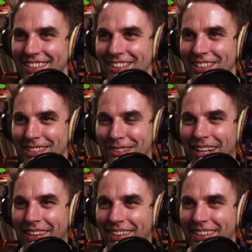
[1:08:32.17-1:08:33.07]
Also, just
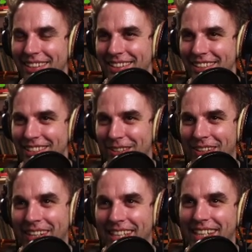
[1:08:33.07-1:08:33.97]
surround
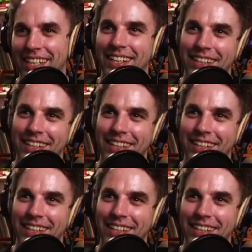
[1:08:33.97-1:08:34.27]
it.